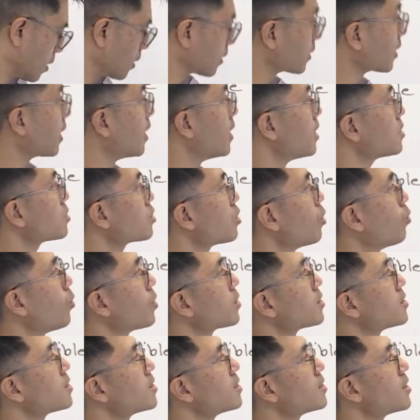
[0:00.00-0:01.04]
Okay, so
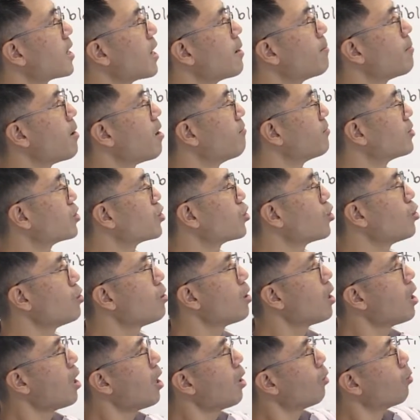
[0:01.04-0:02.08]
what is this m over u?
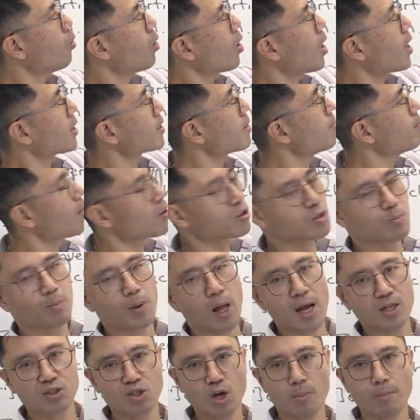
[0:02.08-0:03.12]
Well, I can
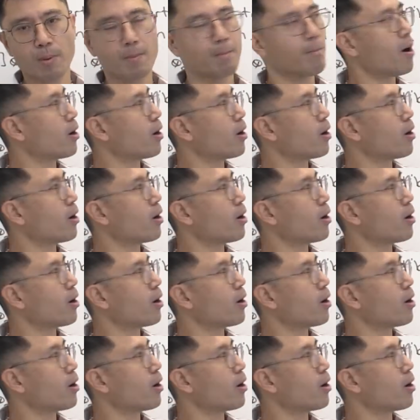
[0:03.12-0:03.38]
multiply top and